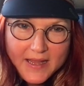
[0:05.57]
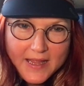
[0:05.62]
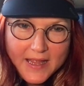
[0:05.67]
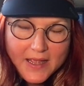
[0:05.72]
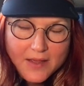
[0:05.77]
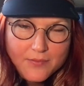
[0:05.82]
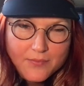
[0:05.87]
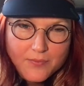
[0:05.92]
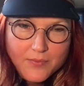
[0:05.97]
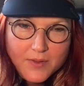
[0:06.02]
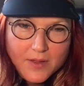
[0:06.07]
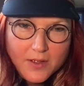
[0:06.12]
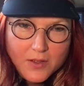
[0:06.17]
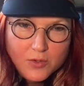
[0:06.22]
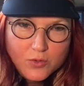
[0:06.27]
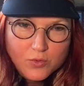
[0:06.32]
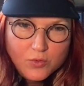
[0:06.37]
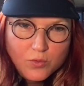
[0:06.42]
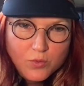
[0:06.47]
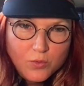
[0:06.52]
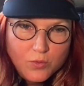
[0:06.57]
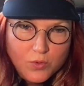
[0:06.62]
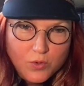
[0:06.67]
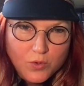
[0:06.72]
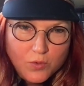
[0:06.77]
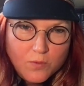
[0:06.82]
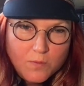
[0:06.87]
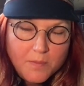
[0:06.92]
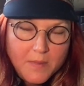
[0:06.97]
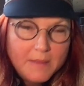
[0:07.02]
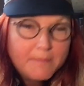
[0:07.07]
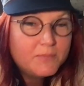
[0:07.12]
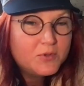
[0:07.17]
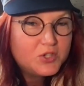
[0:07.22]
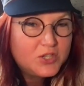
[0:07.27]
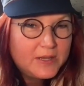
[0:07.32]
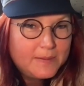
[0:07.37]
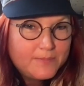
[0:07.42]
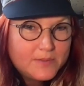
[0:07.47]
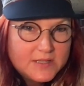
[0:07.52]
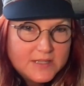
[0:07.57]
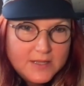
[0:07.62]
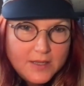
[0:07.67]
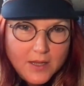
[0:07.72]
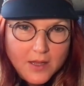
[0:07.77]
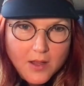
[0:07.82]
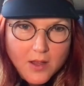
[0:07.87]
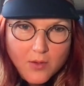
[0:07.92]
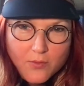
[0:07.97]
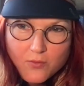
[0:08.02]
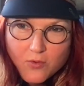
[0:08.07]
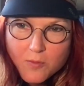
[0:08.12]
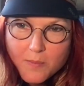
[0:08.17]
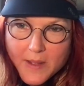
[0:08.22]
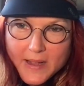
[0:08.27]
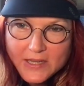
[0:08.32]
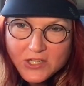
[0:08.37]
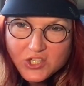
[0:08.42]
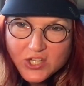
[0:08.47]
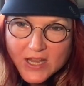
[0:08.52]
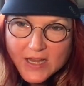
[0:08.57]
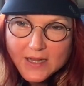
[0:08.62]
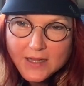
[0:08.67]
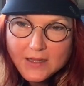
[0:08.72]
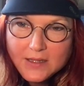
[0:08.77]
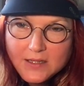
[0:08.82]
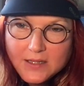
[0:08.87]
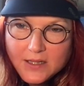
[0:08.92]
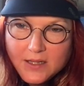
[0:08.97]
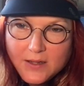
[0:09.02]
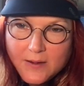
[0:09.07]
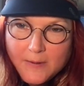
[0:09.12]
have two new memberships for my channel.